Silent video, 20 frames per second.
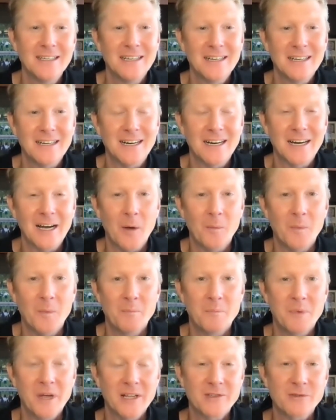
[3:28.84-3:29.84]

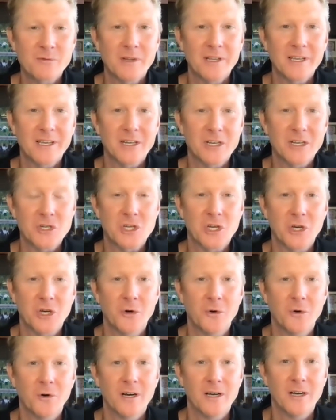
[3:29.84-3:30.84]
But Ben's really going to
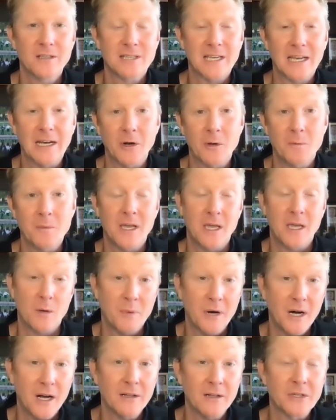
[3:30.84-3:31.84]
show us how to make it
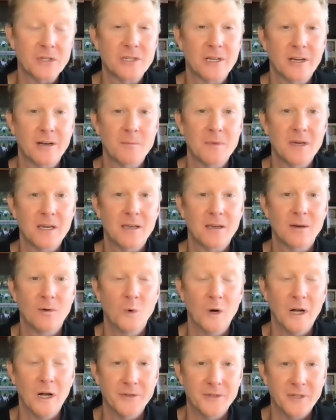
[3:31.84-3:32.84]
polished, how to make it
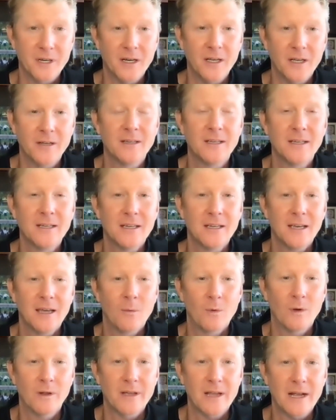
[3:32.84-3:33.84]
well done,
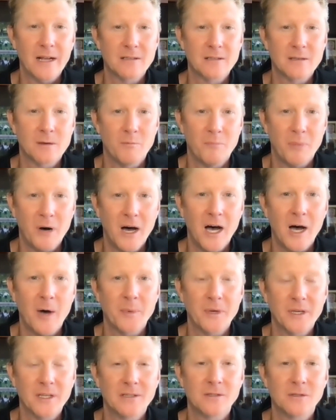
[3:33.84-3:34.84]
and really add some
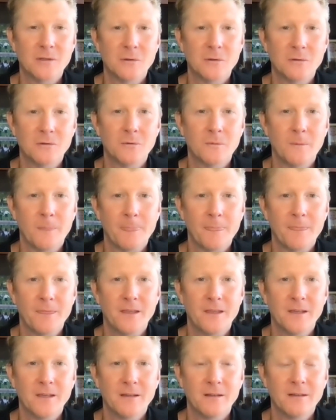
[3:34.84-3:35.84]
pop into
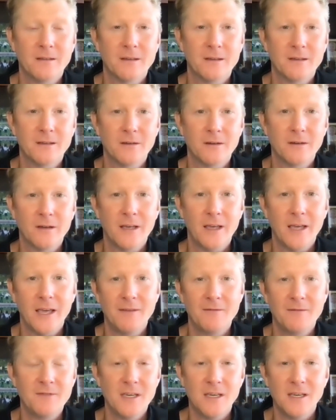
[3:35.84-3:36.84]
the
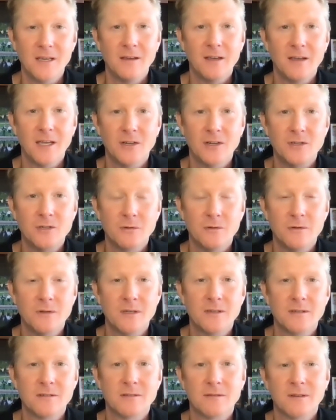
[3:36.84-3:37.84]
AV into
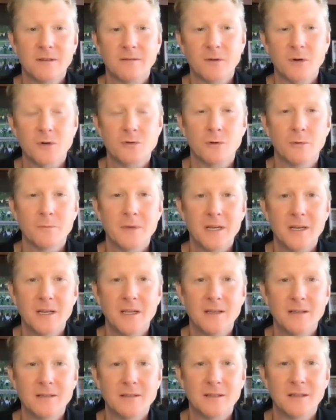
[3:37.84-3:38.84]
these virtual
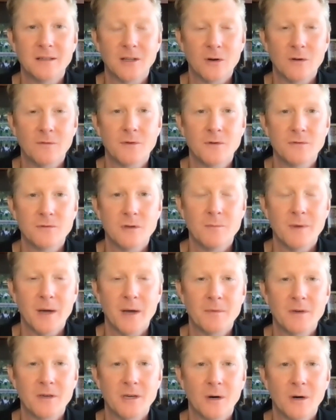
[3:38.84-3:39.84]
meetings and interviews you
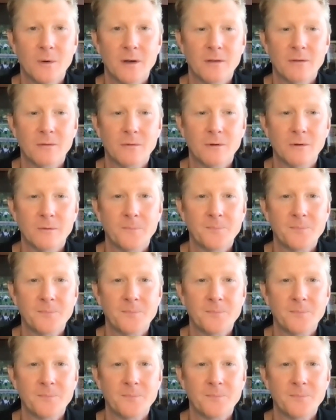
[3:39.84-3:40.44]
might be going through.